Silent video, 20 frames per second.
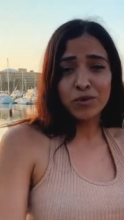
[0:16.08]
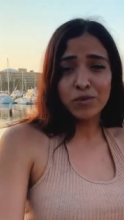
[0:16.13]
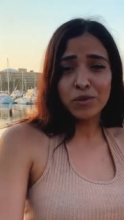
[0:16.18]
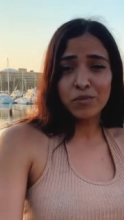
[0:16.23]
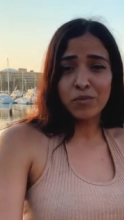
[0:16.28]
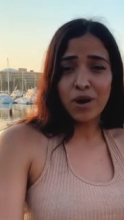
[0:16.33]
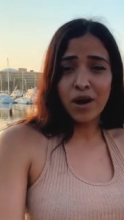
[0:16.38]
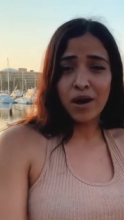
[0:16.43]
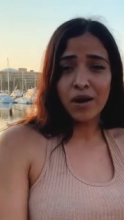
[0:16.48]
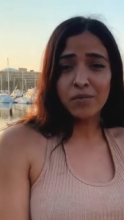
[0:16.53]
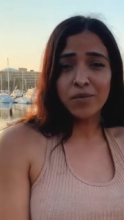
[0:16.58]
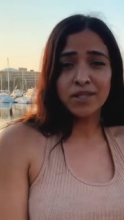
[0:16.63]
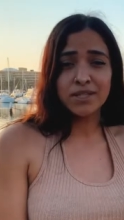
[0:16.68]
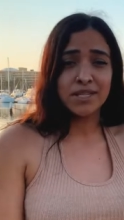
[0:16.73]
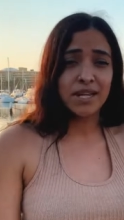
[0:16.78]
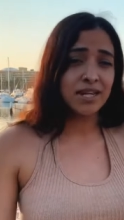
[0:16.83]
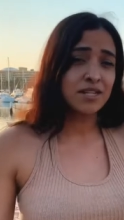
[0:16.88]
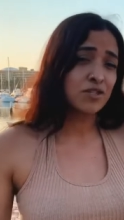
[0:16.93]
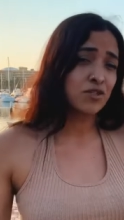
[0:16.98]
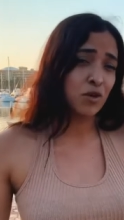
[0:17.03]
my mom and
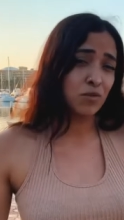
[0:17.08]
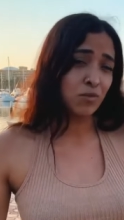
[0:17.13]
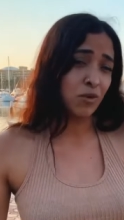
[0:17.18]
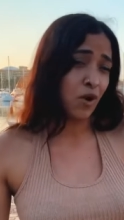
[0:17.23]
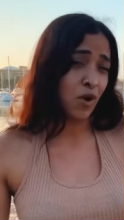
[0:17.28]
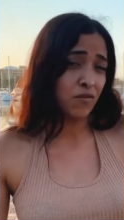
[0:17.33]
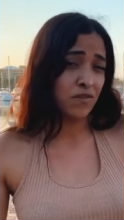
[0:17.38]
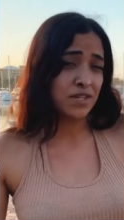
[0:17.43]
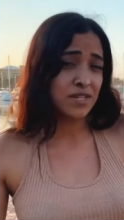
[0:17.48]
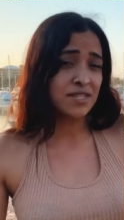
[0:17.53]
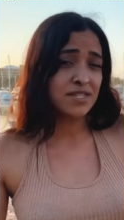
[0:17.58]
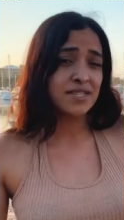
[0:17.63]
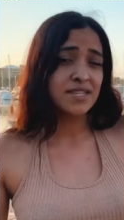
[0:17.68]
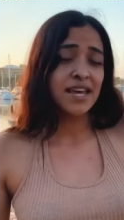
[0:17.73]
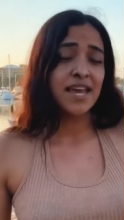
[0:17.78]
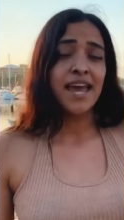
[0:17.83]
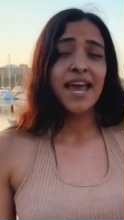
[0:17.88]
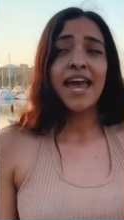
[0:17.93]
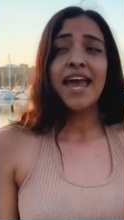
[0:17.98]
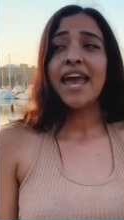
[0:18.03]
take some coffees.
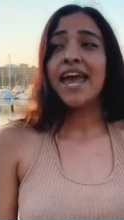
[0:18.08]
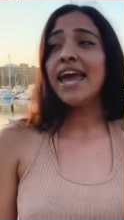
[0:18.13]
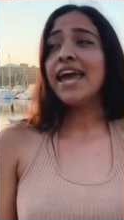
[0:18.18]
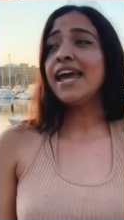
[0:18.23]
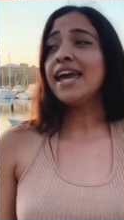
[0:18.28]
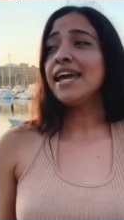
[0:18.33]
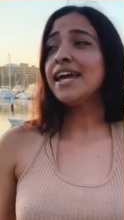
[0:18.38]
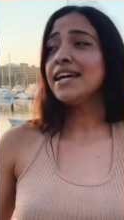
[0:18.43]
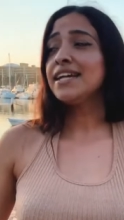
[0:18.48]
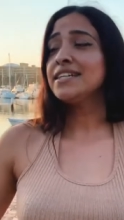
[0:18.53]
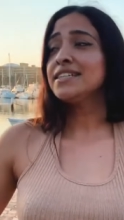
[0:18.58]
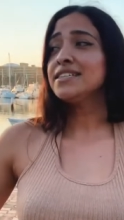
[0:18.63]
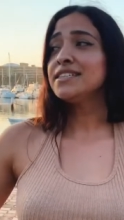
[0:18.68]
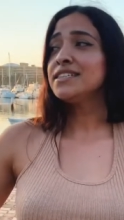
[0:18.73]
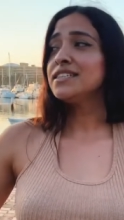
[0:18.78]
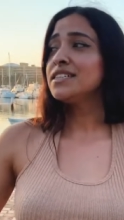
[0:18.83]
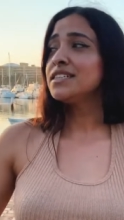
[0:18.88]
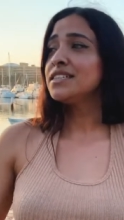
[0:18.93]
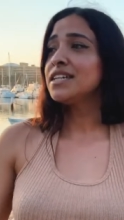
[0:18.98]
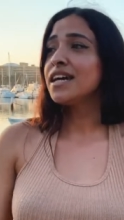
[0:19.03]

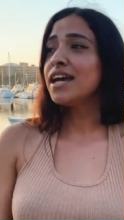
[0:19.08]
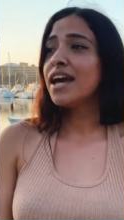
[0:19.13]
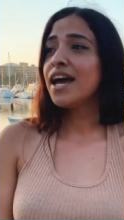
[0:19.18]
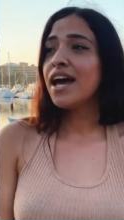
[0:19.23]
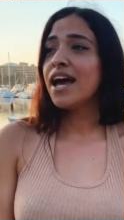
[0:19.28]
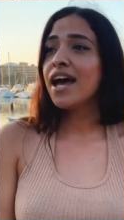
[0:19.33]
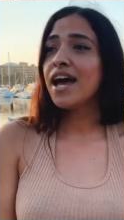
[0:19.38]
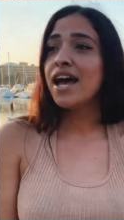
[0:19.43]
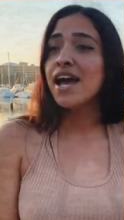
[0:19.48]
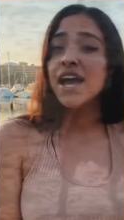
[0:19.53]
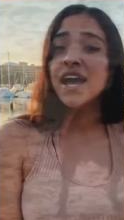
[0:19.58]
And uh,